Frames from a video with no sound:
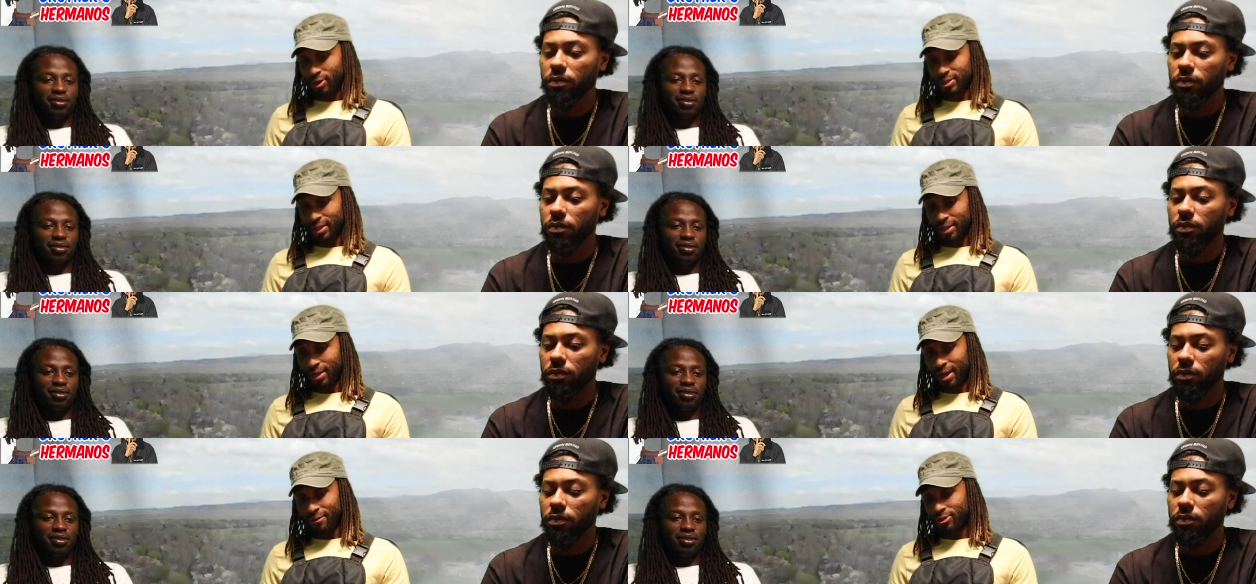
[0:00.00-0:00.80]
Speaker 1: dogs. I
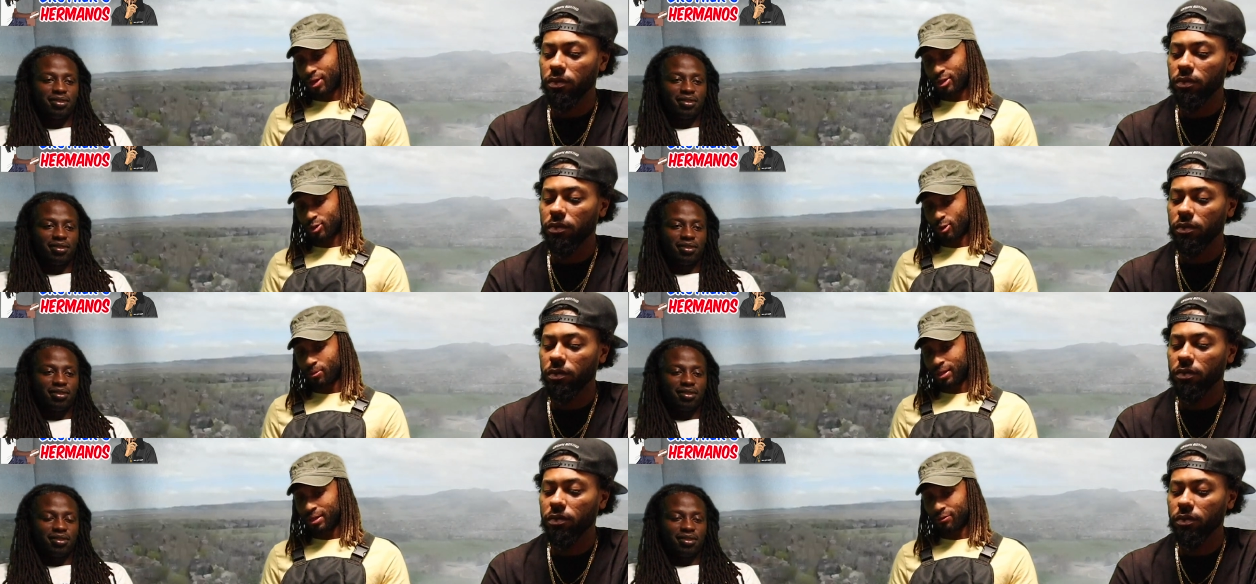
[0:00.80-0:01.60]
think I've trained so
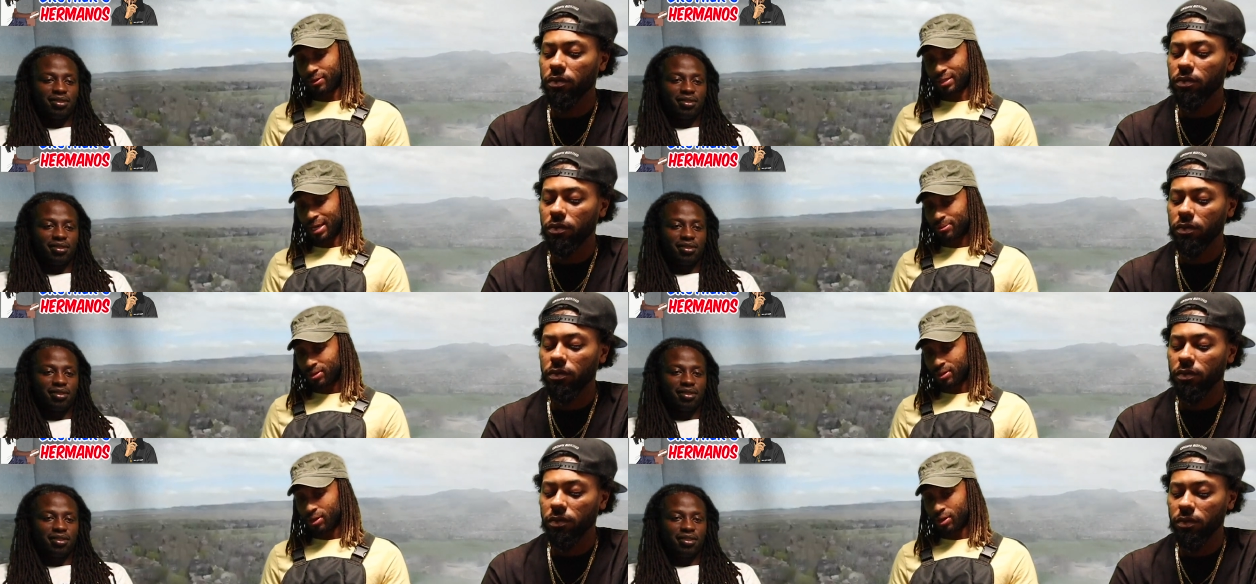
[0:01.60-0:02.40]
many different
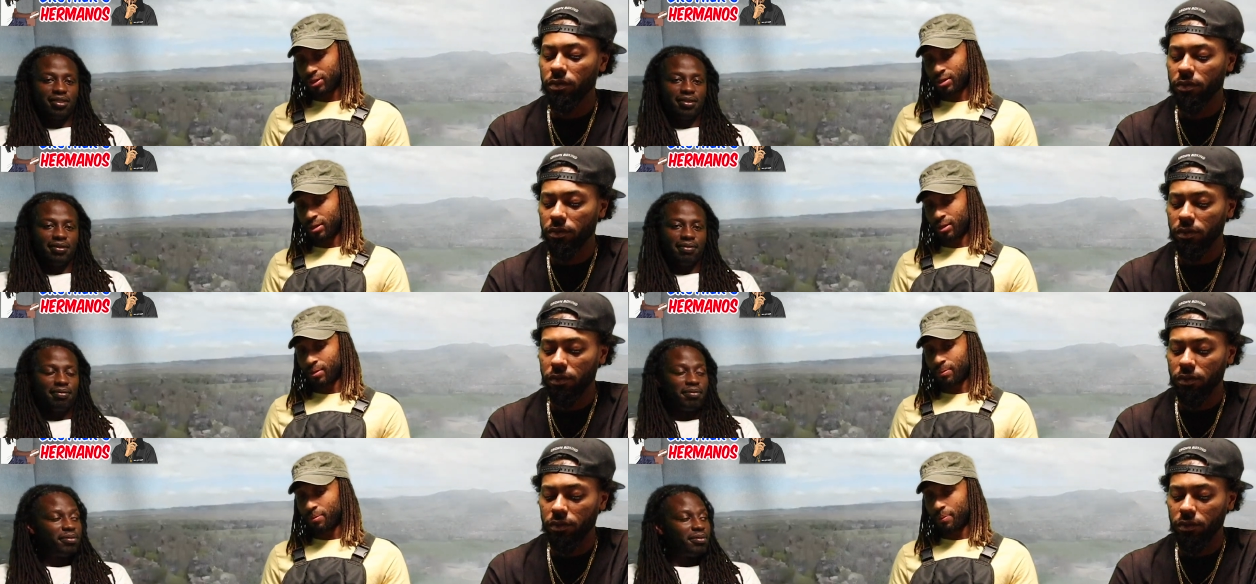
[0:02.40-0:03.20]
types of dogs,
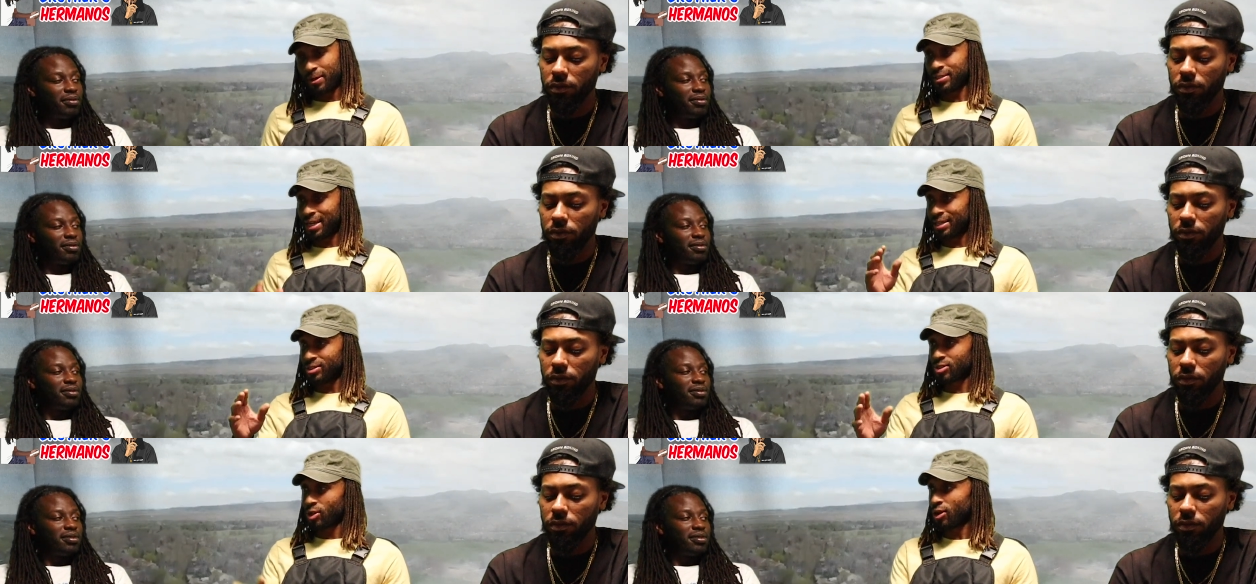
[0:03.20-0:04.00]
um, but because I
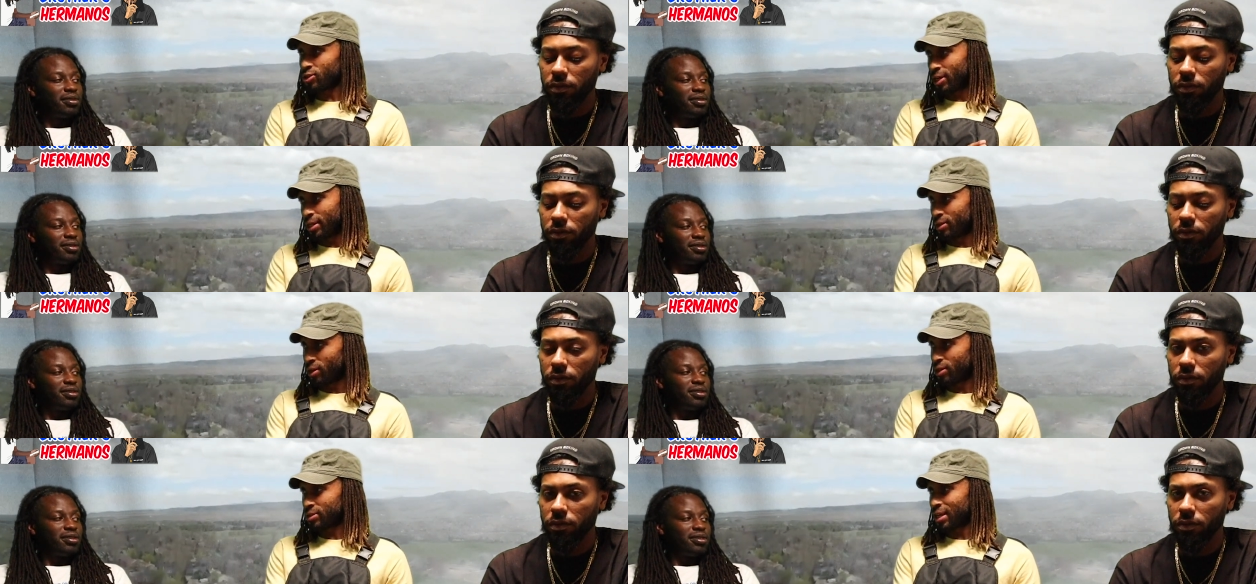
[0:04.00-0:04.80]
didn't start training
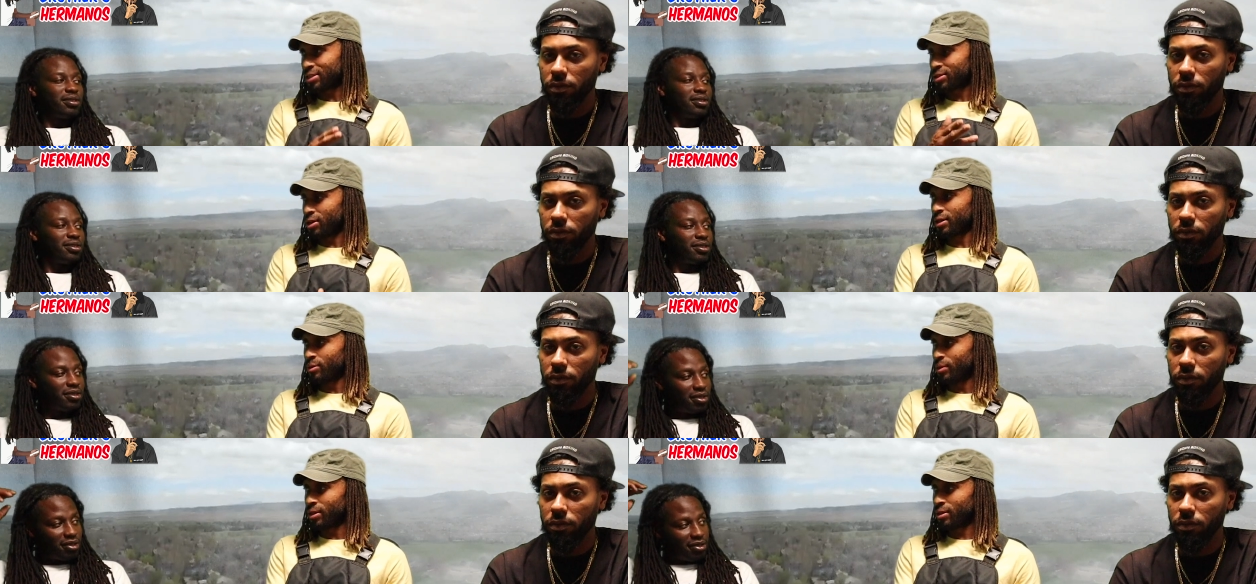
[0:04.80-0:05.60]
dogs, I
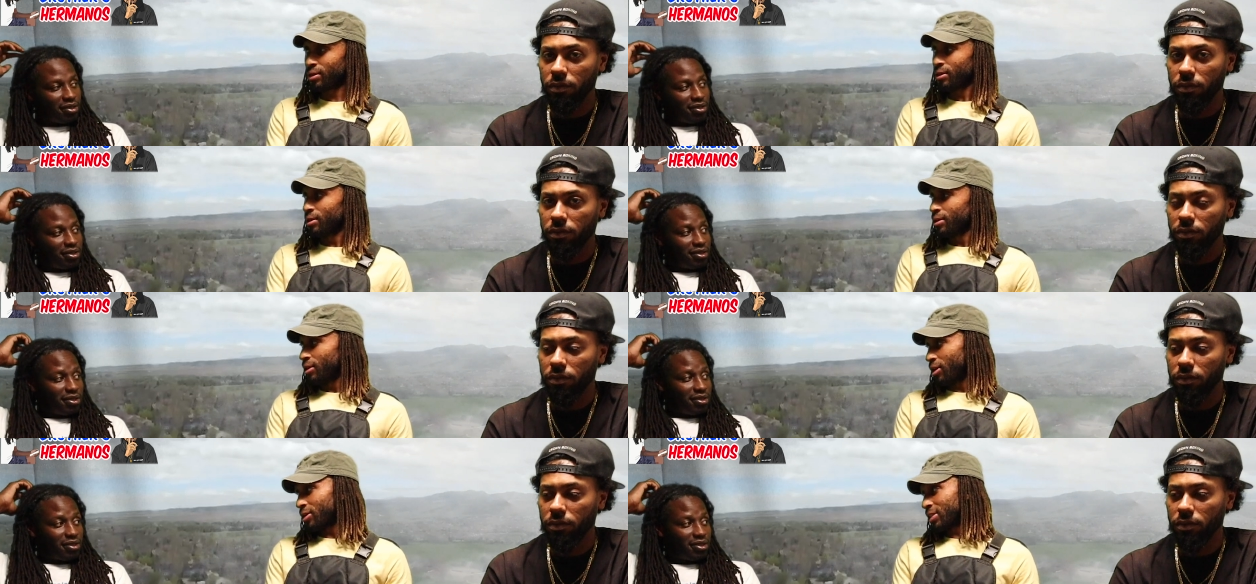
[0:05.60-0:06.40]
started with
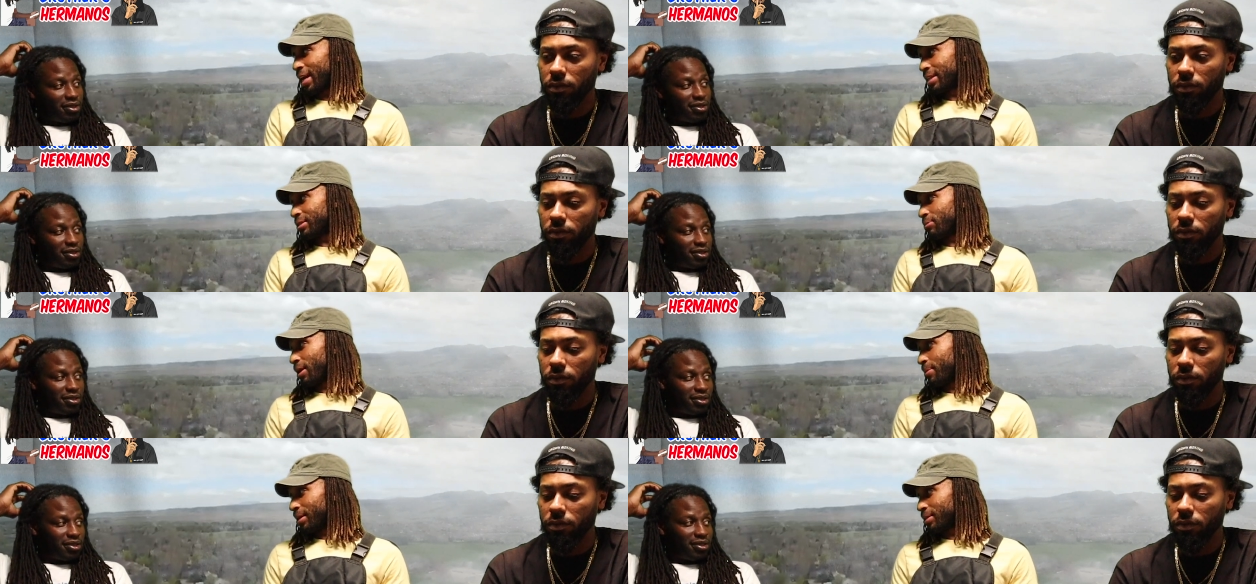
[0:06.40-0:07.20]
large cats and
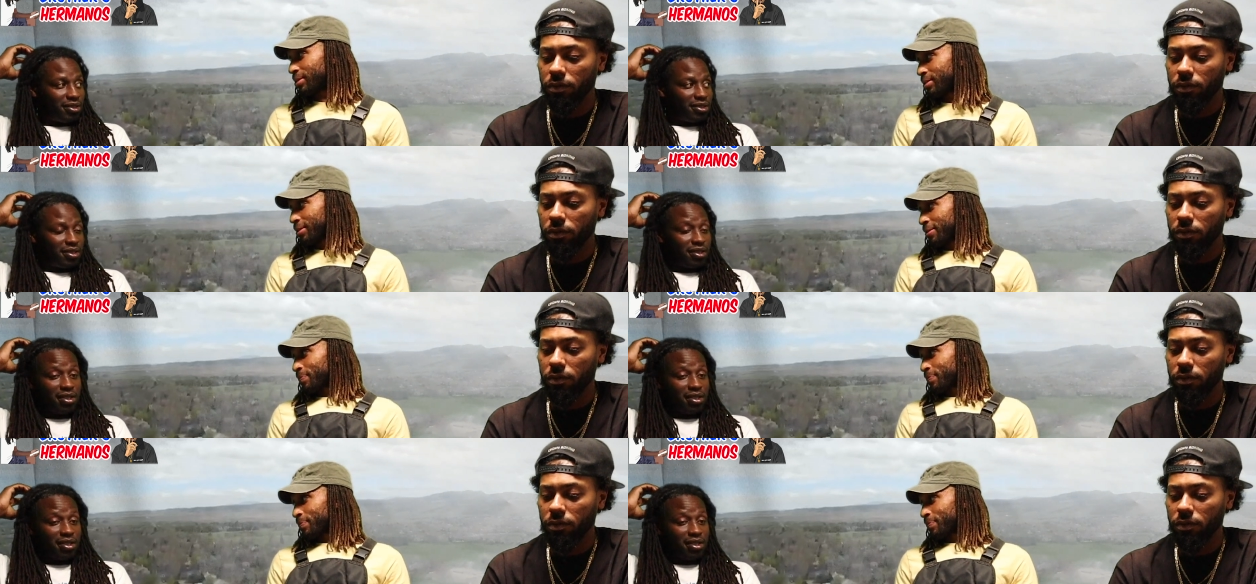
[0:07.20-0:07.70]
primates.